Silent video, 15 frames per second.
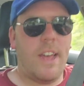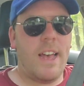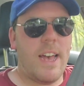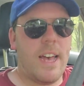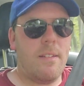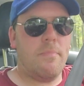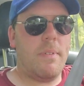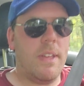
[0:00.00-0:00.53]

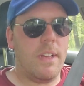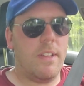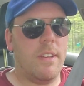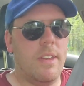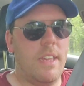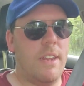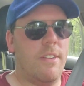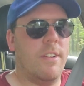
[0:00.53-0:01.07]
tad bit
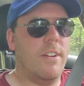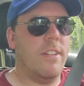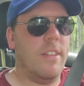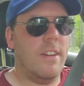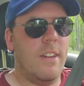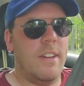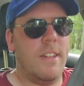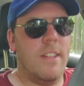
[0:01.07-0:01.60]
neater
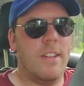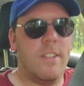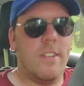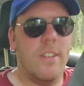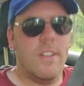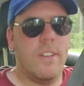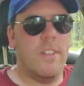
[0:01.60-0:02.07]
than it is.